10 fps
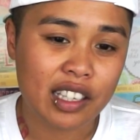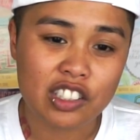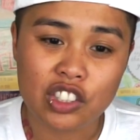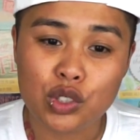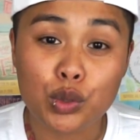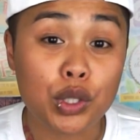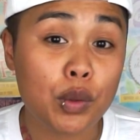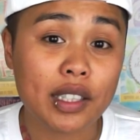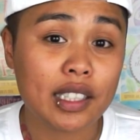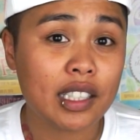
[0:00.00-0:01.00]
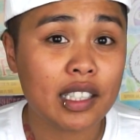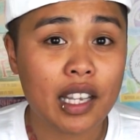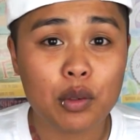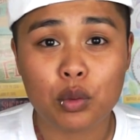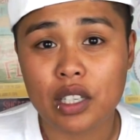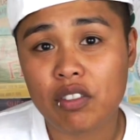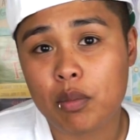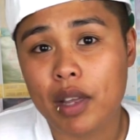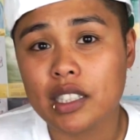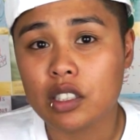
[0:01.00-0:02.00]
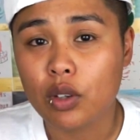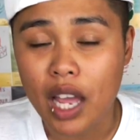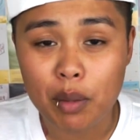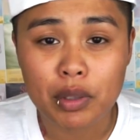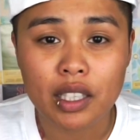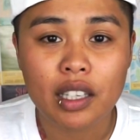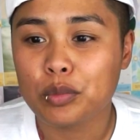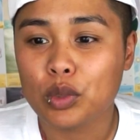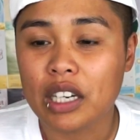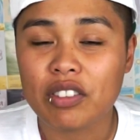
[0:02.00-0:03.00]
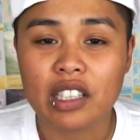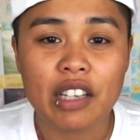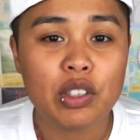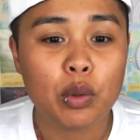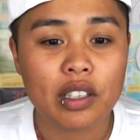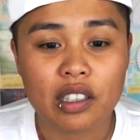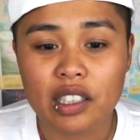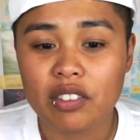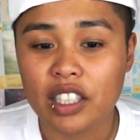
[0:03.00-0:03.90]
hey, just do you at the end of the day, whatever makes you happy, whatever life you want to live.